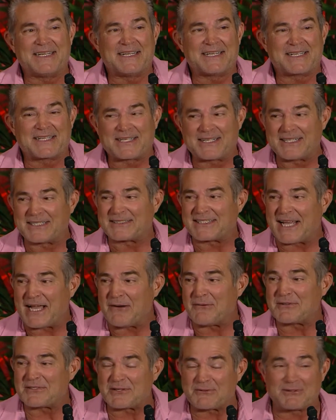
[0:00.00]
Because
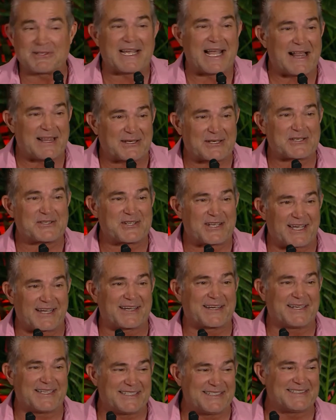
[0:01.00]
that was a reality
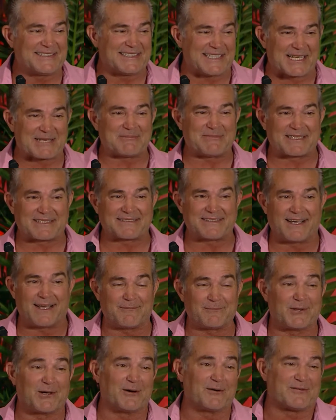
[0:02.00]
check, like big
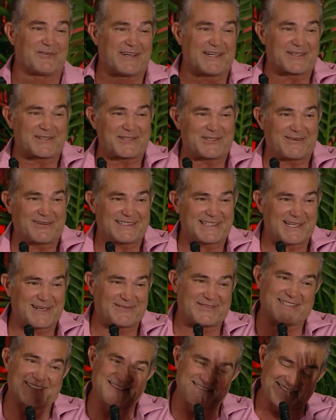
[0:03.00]
time. No offense, you know, I love
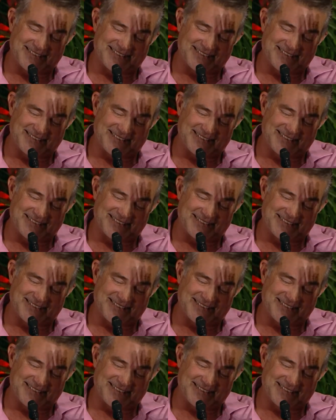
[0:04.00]
you.